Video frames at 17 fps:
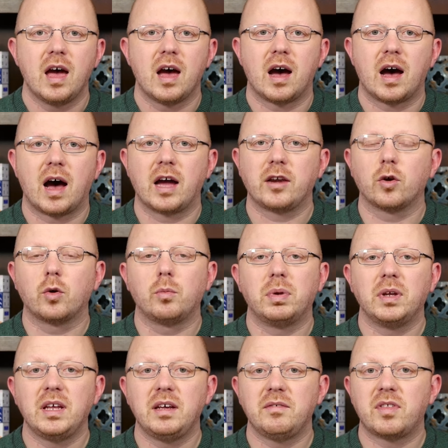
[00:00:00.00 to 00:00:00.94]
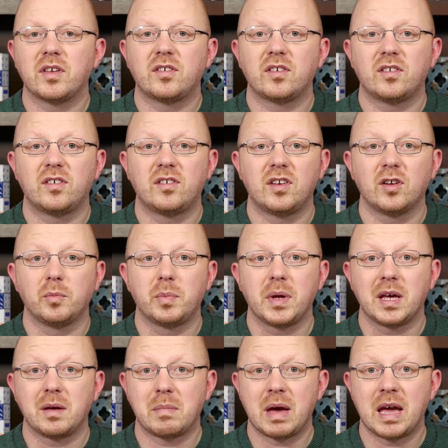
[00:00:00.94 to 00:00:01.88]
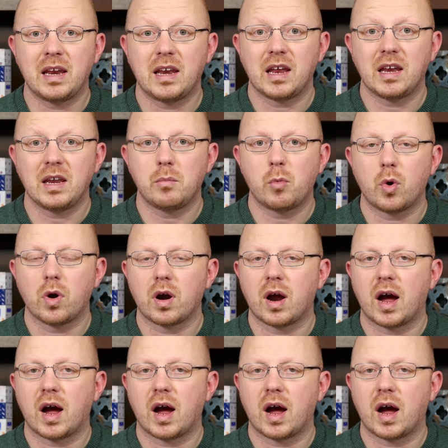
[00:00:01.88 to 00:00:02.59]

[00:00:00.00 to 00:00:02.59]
Uh, I don't believe this is still being made anymore.